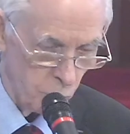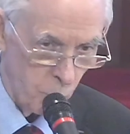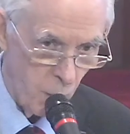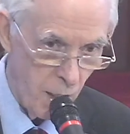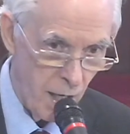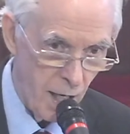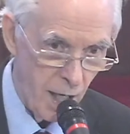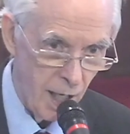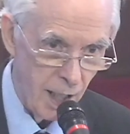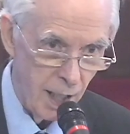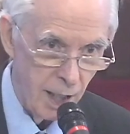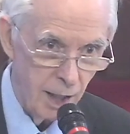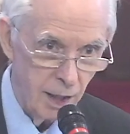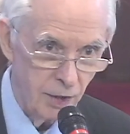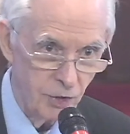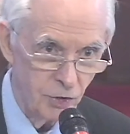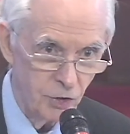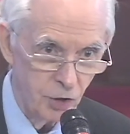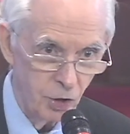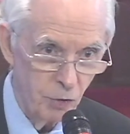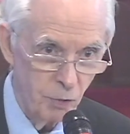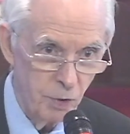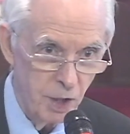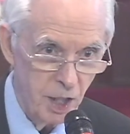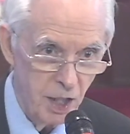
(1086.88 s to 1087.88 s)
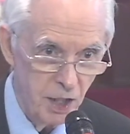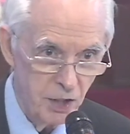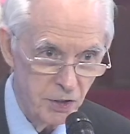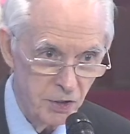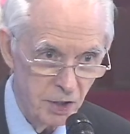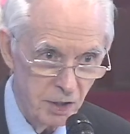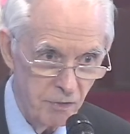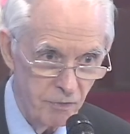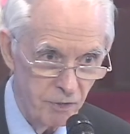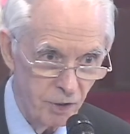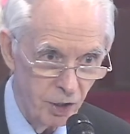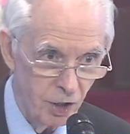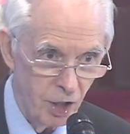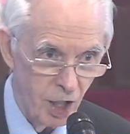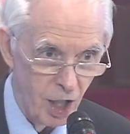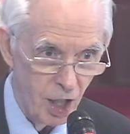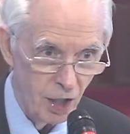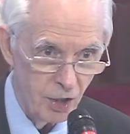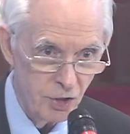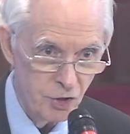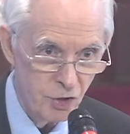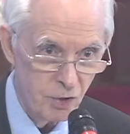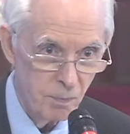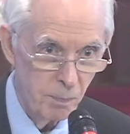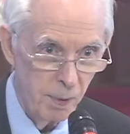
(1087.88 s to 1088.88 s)
why it's so easy for
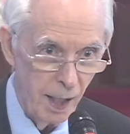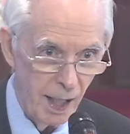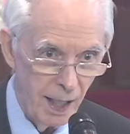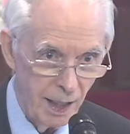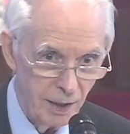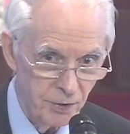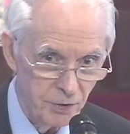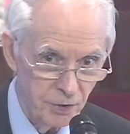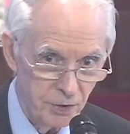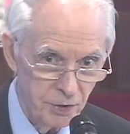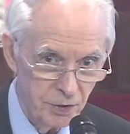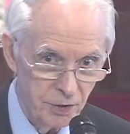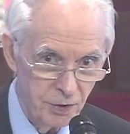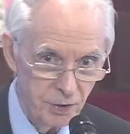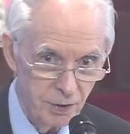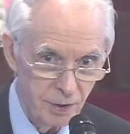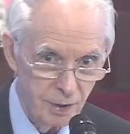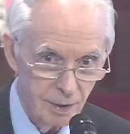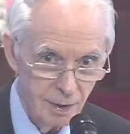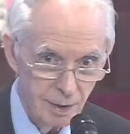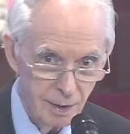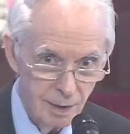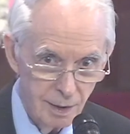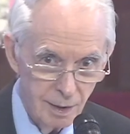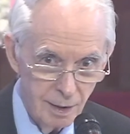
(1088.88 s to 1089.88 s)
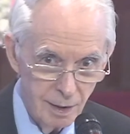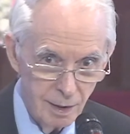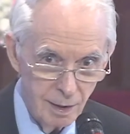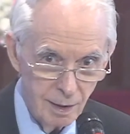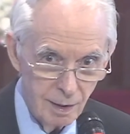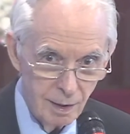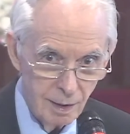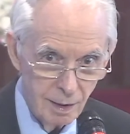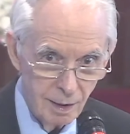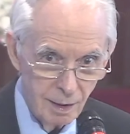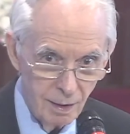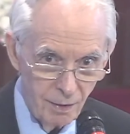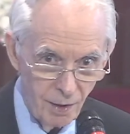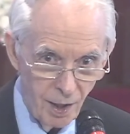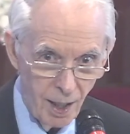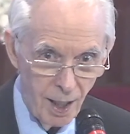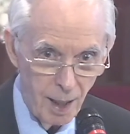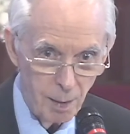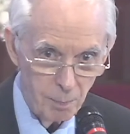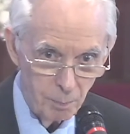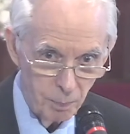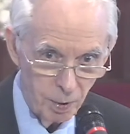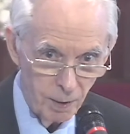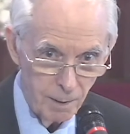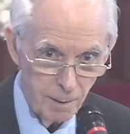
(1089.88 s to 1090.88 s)
God to bless the
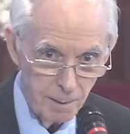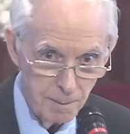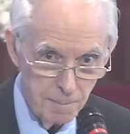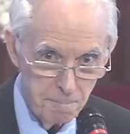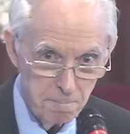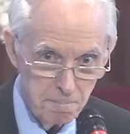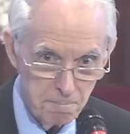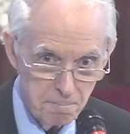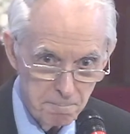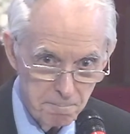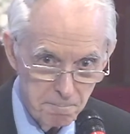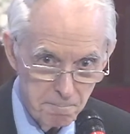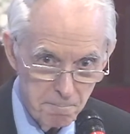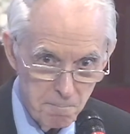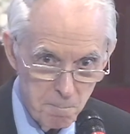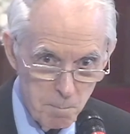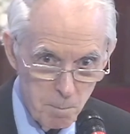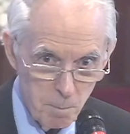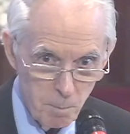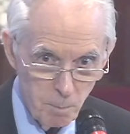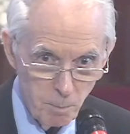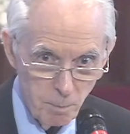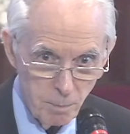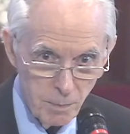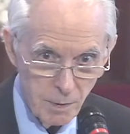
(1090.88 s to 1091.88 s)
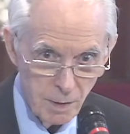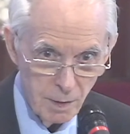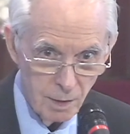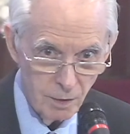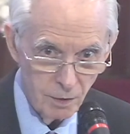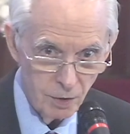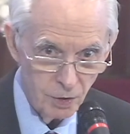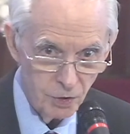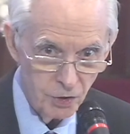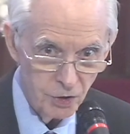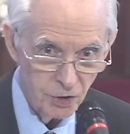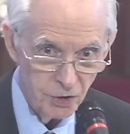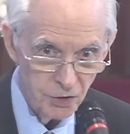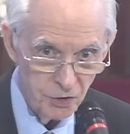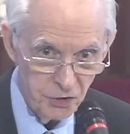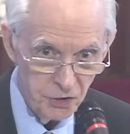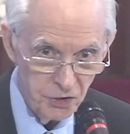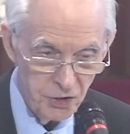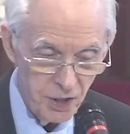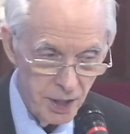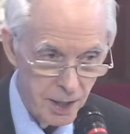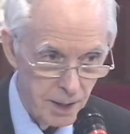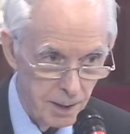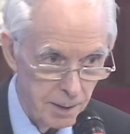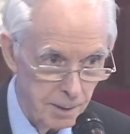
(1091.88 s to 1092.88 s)
humble, the
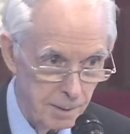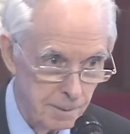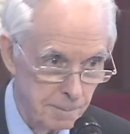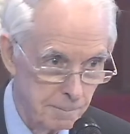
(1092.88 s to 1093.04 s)
sincere,